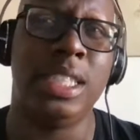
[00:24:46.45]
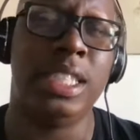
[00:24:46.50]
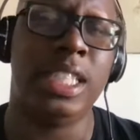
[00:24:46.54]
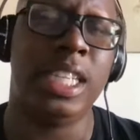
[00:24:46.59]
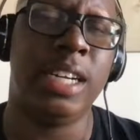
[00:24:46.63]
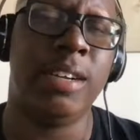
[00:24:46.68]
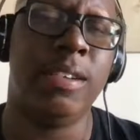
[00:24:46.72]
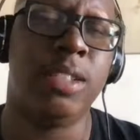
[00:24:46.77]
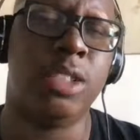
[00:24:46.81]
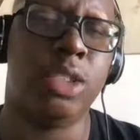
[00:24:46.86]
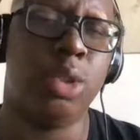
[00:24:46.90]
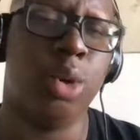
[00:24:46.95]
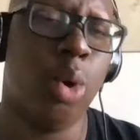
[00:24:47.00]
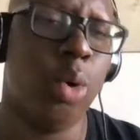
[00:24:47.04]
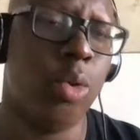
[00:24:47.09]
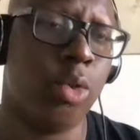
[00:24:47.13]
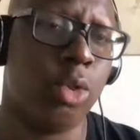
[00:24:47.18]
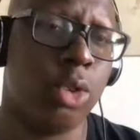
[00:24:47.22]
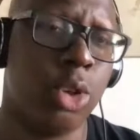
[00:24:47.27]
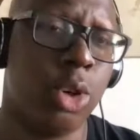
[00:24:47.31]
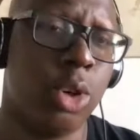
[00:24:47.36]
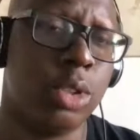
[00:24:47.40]
Darren Till
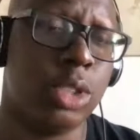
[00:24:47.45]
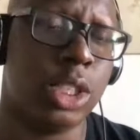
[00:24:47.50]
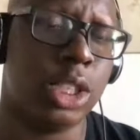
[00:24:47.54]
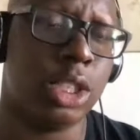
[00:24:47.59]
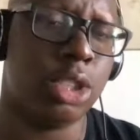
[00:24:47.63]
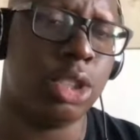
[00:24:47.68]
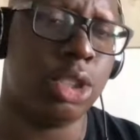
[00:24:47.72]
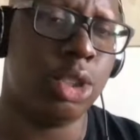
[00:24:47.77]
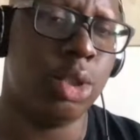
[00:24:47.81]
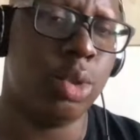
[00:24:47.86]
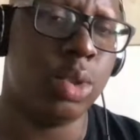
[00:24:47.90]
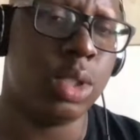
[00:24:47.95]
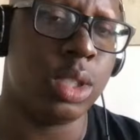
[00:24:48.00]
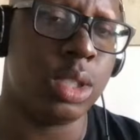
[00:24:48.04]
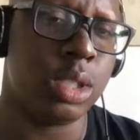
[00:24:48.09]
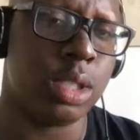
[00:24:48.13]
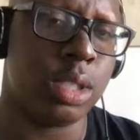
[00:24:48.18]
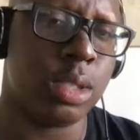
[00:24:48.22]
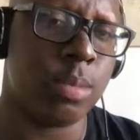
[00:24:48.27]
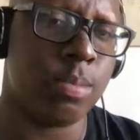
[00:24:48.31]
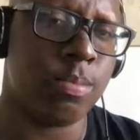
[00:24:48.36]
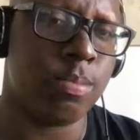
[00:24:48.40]
overall just use